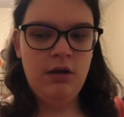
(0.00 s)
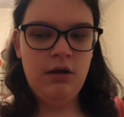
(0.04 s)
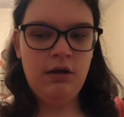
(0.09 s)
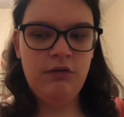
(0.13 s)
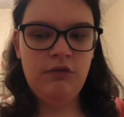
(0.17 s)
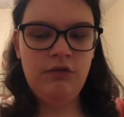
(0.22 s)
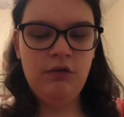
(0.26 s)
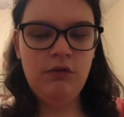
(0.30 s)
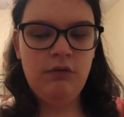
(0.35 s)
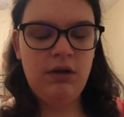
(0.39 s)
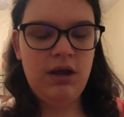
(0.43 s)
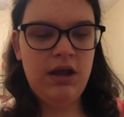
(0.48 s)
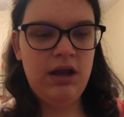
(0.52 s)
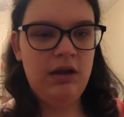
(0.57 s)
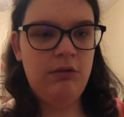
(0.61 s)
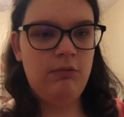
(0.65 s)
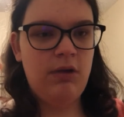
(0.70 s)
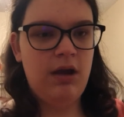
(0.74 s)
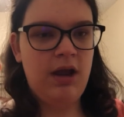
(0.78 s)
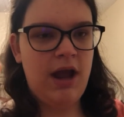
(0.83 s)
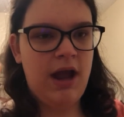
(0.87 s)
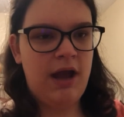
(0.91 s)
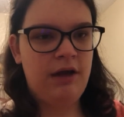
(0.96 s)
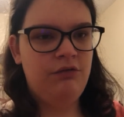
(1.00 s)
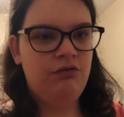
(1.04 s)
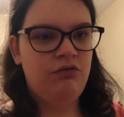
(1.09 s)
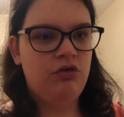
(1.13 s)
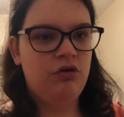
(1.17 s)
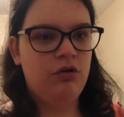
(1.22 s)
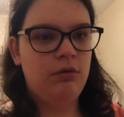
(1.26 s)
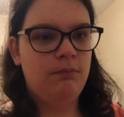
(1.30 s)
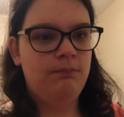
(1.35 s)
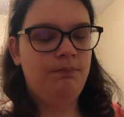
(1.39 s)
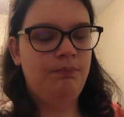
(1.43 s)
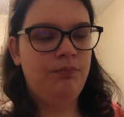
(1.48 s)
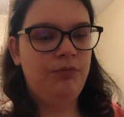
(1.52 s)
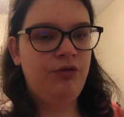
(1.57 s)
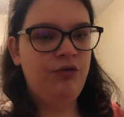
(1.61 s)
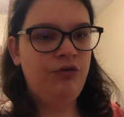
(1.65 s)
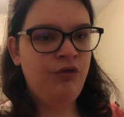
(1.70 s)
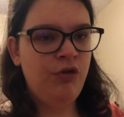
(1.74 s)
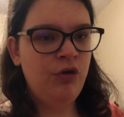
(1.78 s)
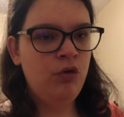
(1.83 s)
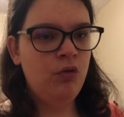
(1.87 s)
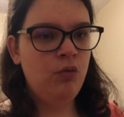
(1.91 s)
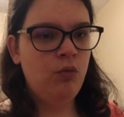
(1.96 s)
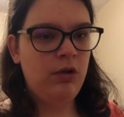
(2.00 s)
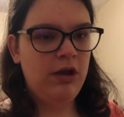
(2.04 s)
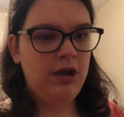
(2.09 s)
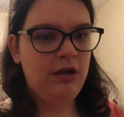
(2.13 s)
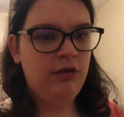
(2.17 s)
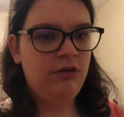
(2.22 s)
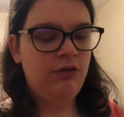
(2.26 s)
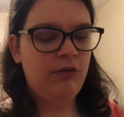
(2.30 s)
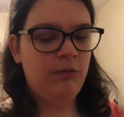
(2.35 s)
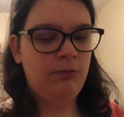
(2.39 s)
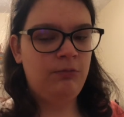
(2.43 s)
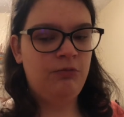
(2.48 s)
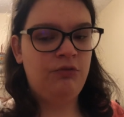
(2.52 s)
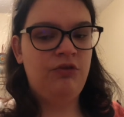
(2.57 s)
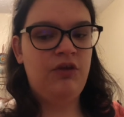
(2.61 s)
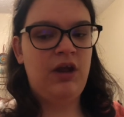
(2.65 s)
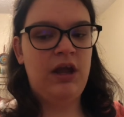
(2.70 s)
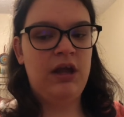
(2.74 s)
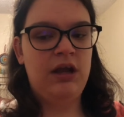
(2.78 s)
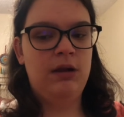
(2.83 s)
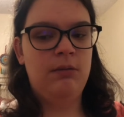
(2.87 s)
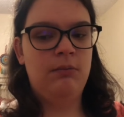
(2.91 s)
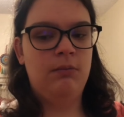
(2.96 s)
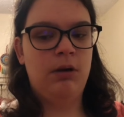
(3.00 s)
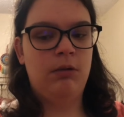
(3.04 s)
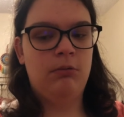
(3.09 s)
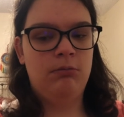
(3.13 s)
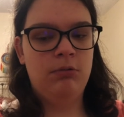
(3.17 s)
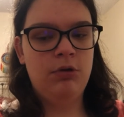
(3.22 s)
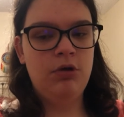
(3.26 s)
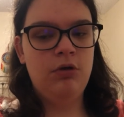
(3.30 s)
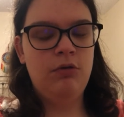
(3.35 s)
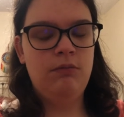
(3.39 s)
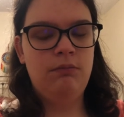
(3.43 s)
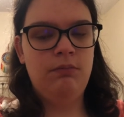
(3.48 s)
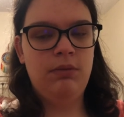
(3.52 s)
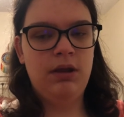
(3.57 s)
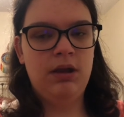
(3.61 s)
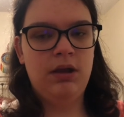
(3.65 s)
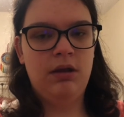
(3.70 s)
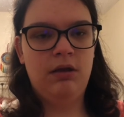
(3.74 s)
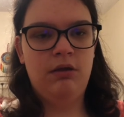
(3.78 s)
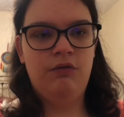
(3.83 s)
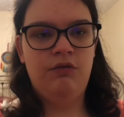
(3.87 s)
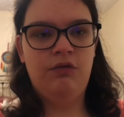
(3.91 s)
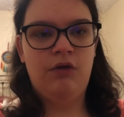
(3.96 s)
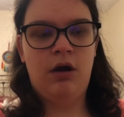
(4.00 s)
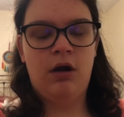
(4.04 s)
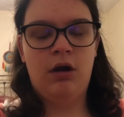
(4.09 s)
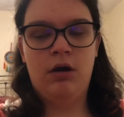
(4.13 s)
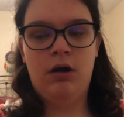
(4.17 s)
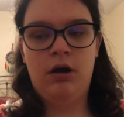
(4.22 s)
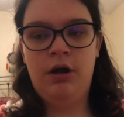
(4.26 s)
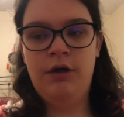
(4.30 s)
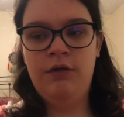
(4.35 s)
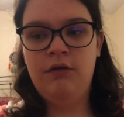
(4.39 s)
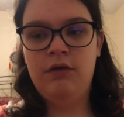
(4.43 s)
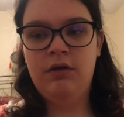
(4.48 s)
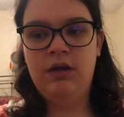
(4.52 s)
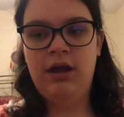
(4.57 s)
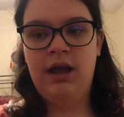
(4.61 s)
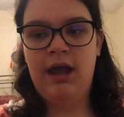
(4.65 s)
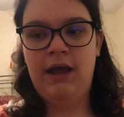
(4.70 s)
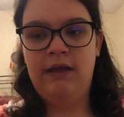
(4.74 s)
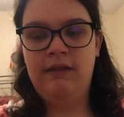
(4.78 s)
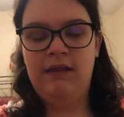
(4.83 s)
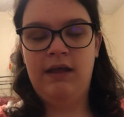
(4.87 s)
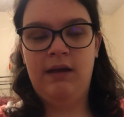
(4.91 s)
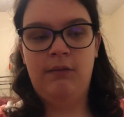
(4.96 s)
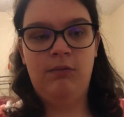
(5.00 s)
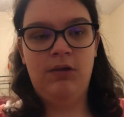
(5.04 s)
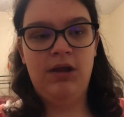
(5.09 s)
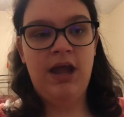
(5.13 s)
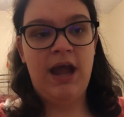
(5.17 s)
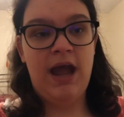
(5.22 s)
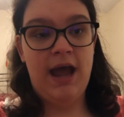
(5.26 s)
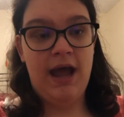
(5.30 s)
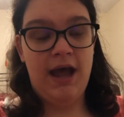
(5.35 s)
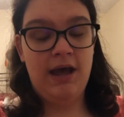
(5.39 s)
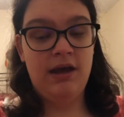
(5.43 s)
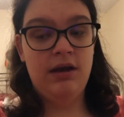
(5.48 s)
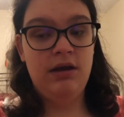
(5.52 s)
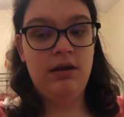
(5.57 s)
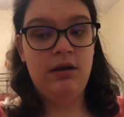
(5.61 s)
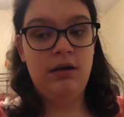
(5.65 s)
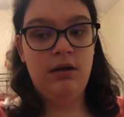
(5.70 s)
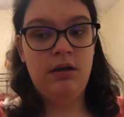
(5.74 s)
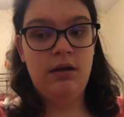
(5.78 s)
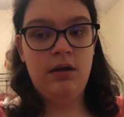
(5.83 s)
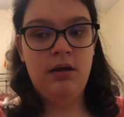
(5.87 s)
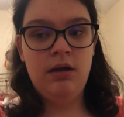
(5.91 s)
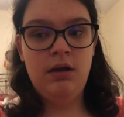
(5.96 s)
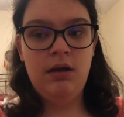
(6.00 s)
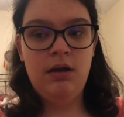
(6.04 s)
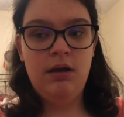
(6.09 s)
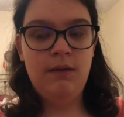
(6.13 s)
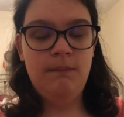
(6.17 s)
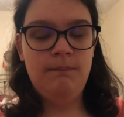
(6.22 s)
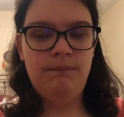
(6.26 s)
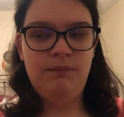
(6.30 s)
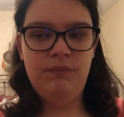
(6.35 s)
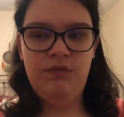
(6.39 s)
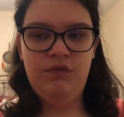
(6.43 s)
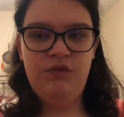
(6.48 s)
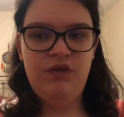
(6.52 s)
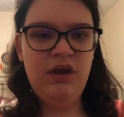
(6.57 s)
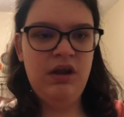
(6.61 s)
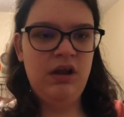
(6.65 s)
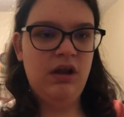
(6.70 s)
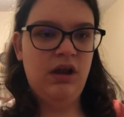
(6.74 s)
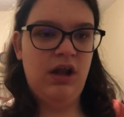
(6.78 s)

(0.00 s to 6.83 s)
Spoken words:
So anyway, after 2 weeks of staying in my room, because our other cat that we had didn't